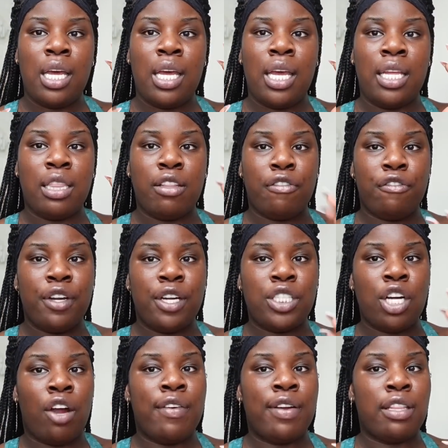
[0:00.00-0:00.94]
in the
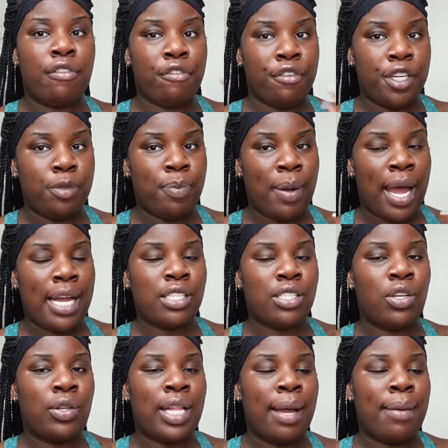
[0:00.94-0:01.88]
fridge are in the fridge bag
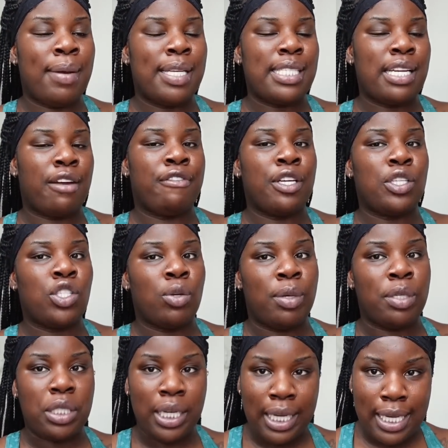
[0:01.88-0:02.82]
so that makes everything so
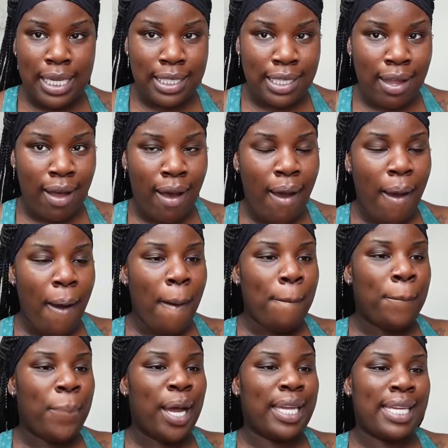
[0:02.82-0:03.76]
much easier
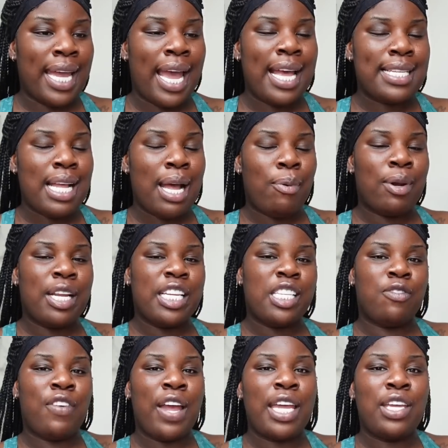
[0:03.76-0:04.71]
but yes i want to
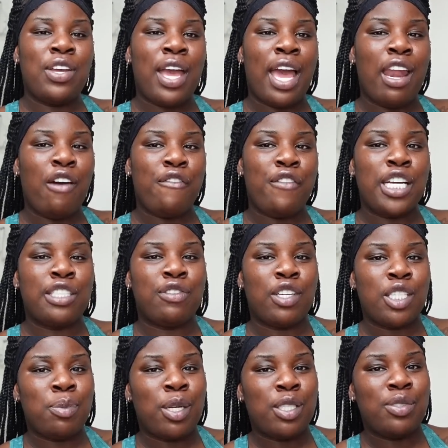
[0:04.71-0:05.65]
thank you HelloFresh for
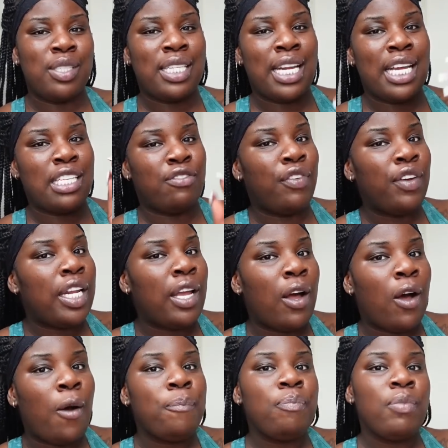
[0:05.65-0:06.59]
sponsoring today's
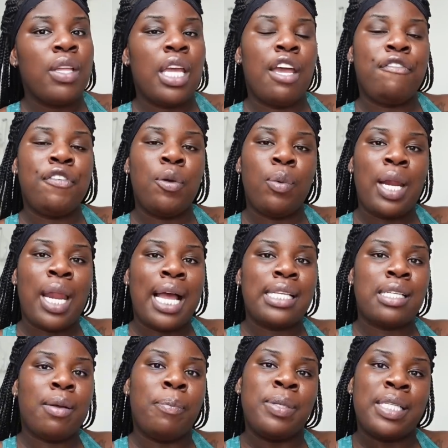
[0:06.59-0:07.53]
video if you would like
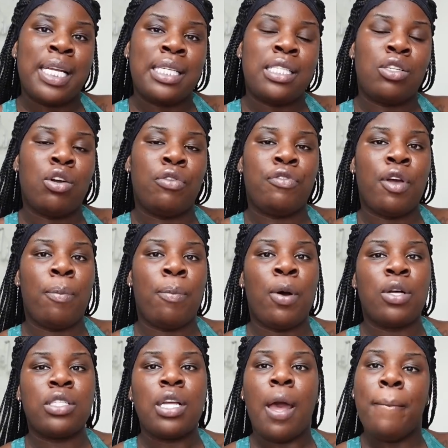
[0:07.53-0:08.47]
some percentage off your
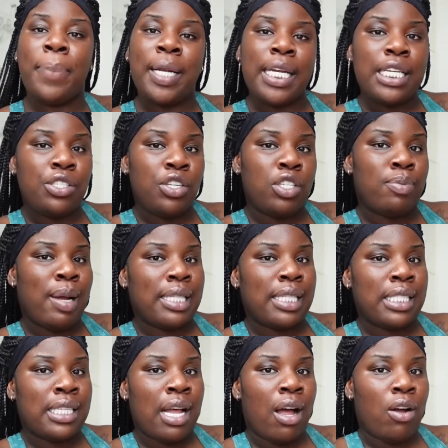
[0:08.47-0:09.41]
box please use my
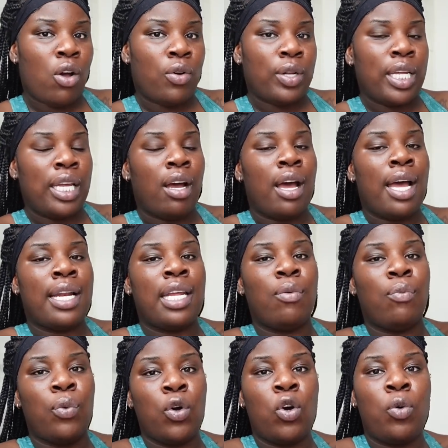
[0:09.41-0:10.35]
discount code here and
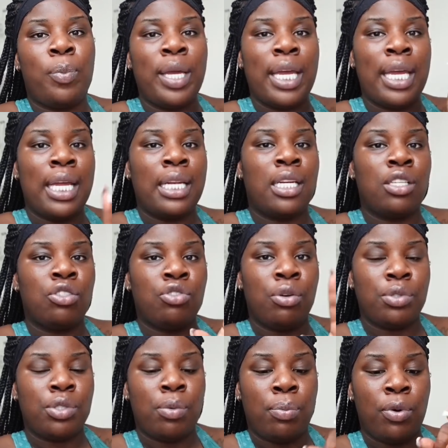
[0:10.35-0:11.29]
it will be in the
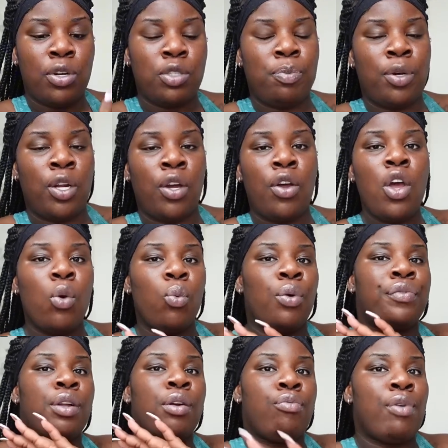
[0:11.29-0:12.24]
description box below
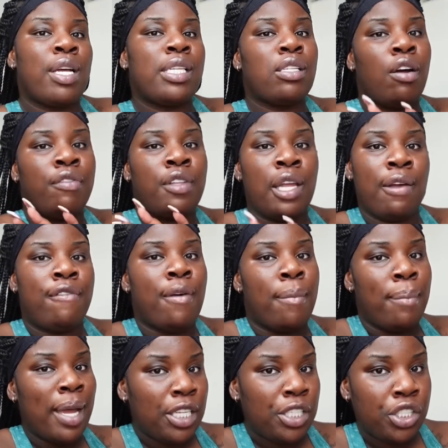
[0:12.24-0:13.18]
with the rest of the
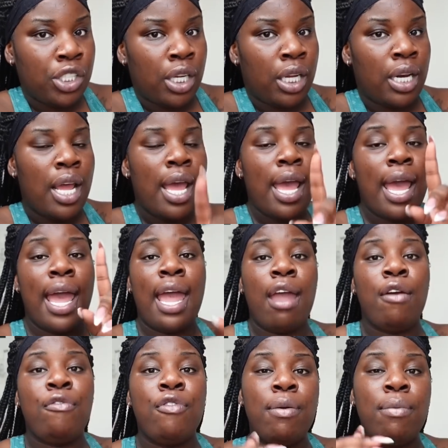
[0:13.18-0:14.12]
information
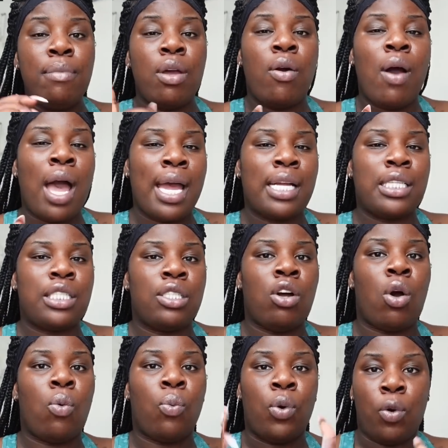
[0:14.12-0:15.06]
every meal i actually
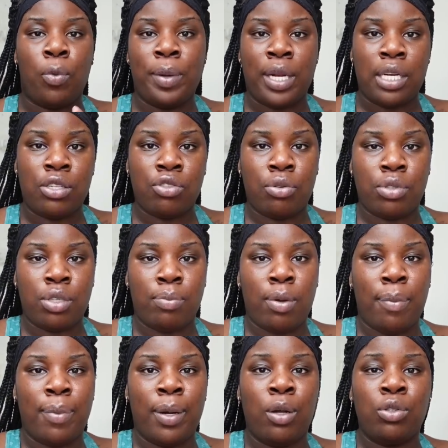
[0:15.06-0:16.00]
got will be in the description
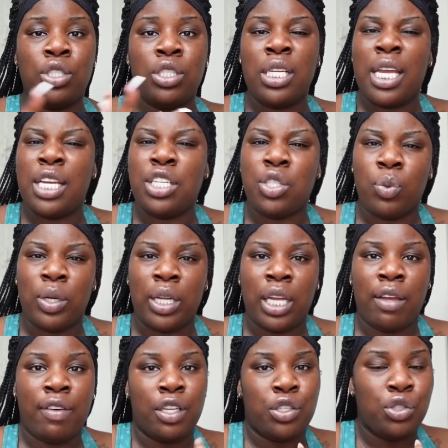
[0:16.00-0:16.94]
bar below just in case you want to
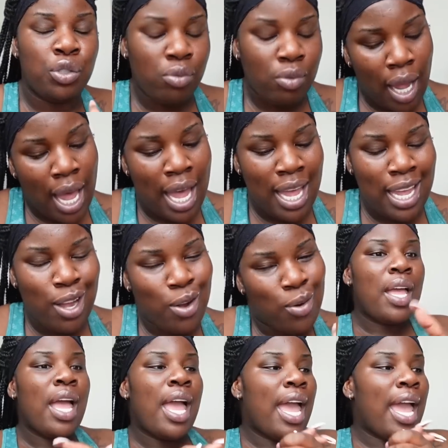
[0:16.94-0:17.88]
give it a try
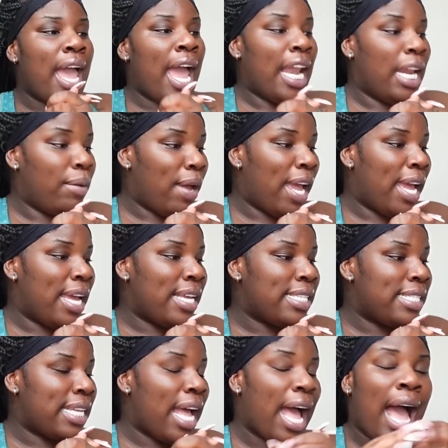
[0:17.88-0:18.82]

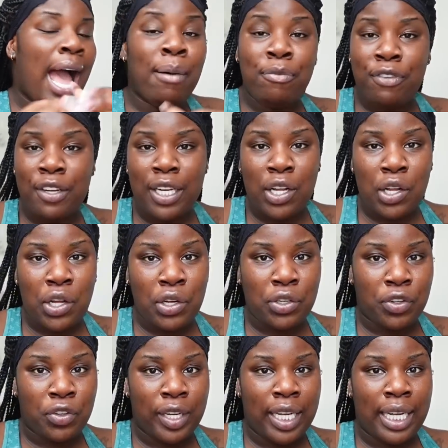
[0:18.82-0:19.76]
anyways i'm feeling
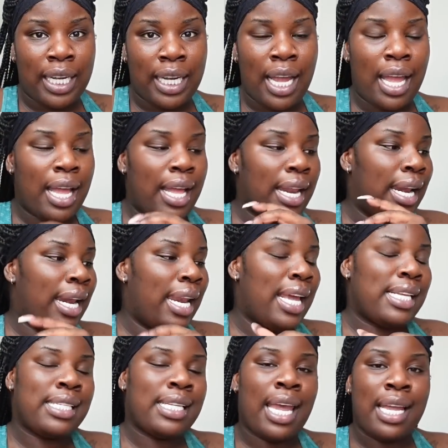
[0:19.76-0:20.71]
hungry
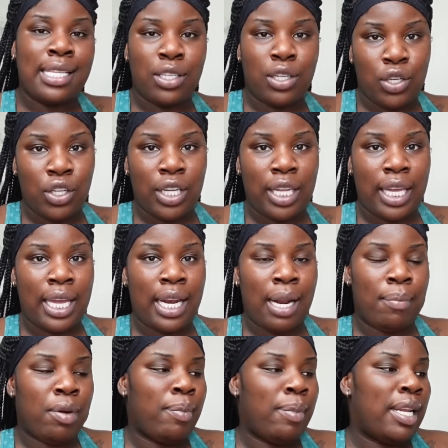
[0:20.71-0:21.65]
let's get into cooking
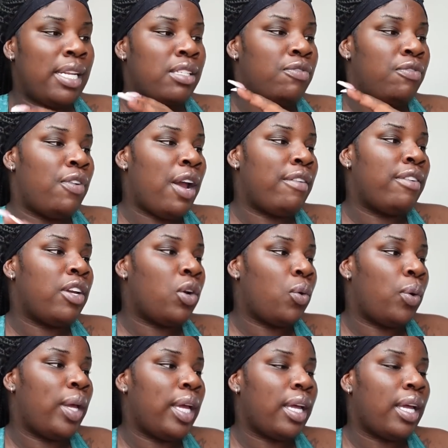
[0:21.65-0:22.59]
i'm gonna make this very
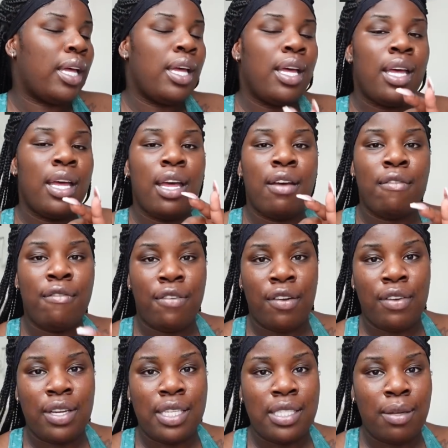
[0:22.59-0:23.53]
quick and
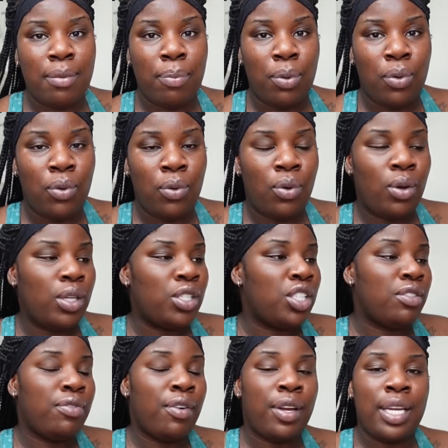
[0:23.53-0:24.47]
very simple,
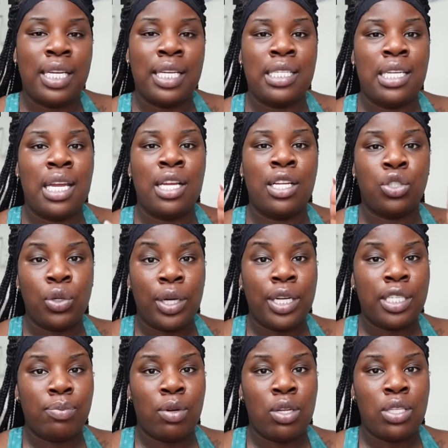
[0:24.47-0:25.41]
just very easy. Enjoy
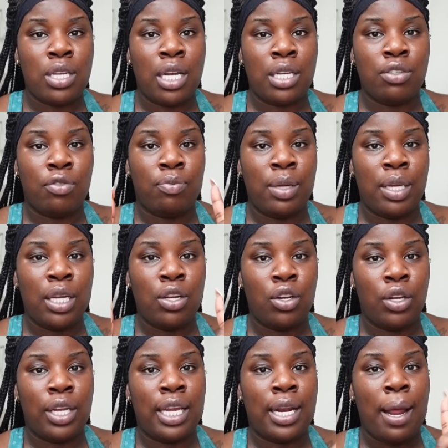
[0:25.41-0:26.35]
this montage of me
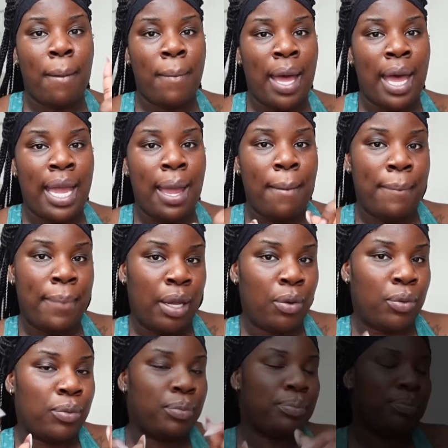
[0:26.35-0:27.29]
cooking my meal.